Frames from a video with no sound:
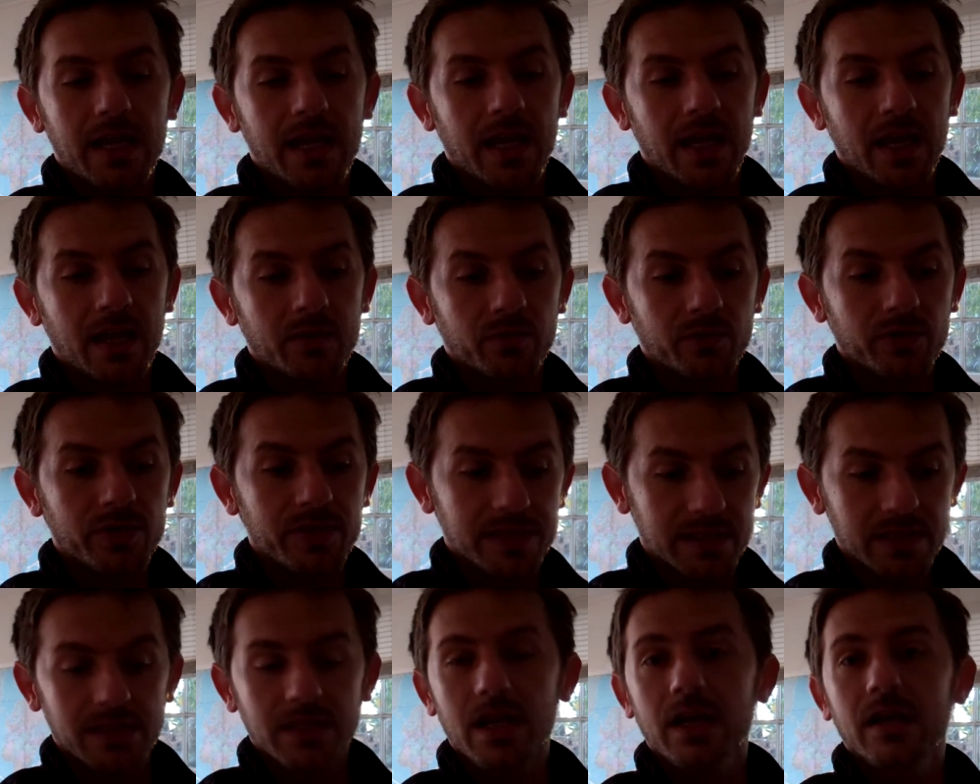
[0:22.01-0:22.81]
And
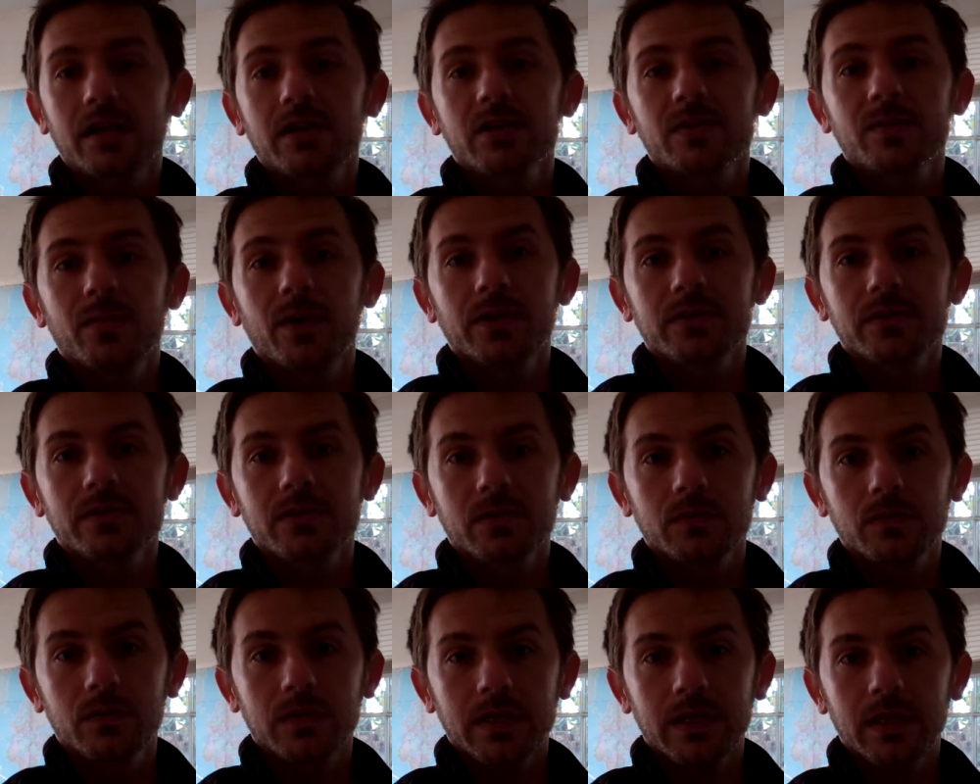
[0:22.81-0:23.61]
Marissa and I are
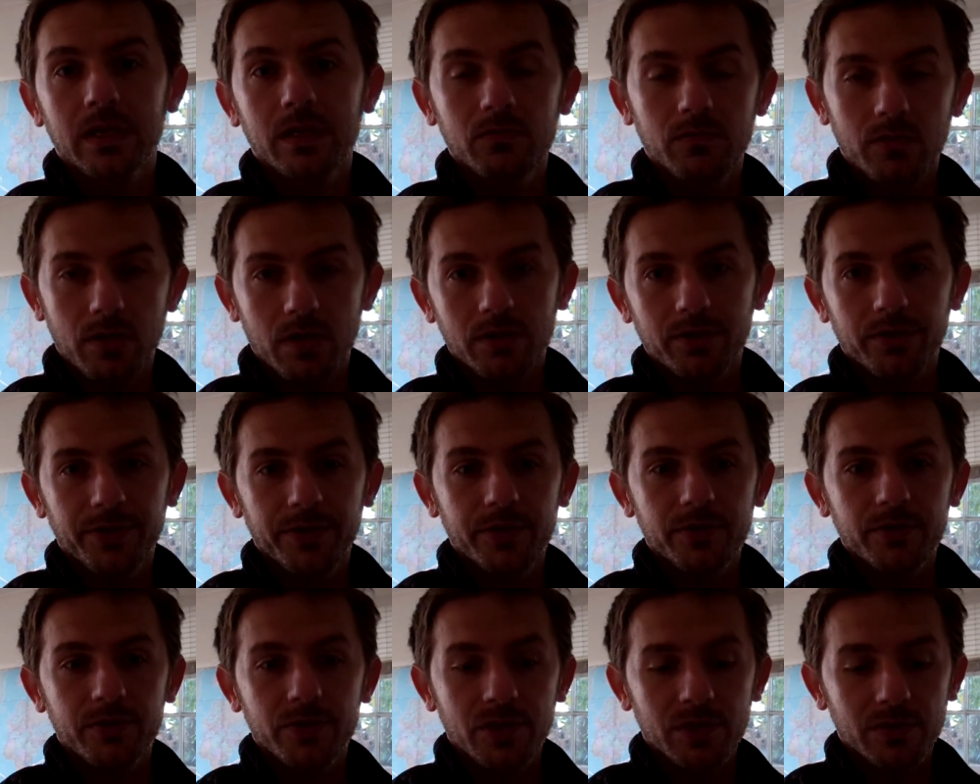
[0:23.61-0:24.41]
sponsoring one kid, Ronald
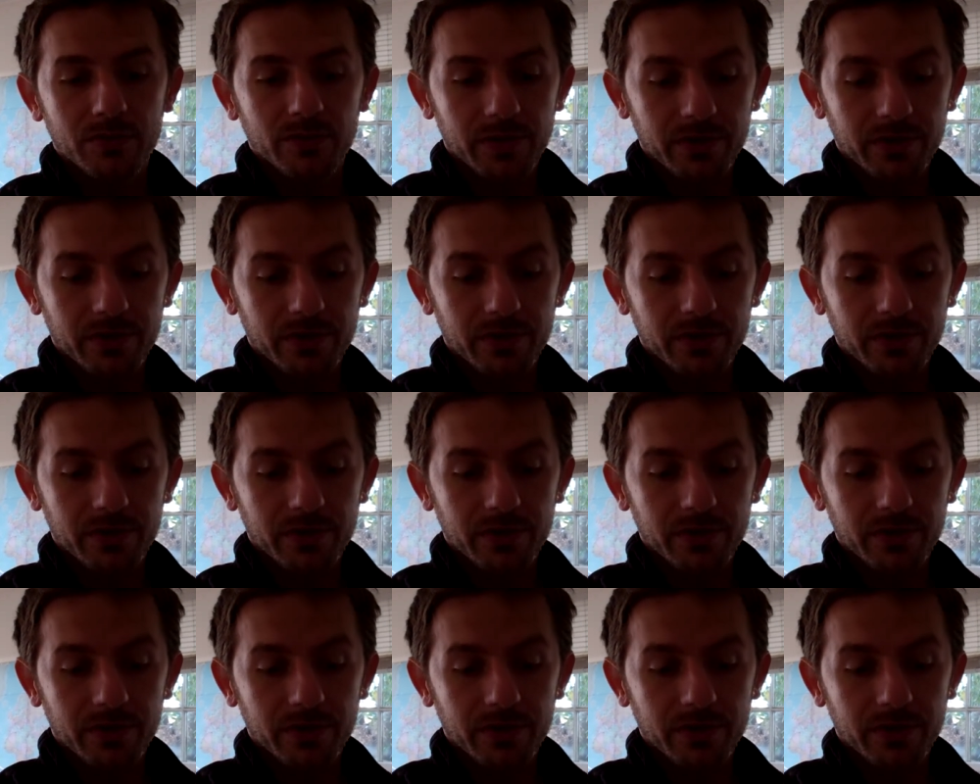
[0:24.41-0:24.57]
Ocean,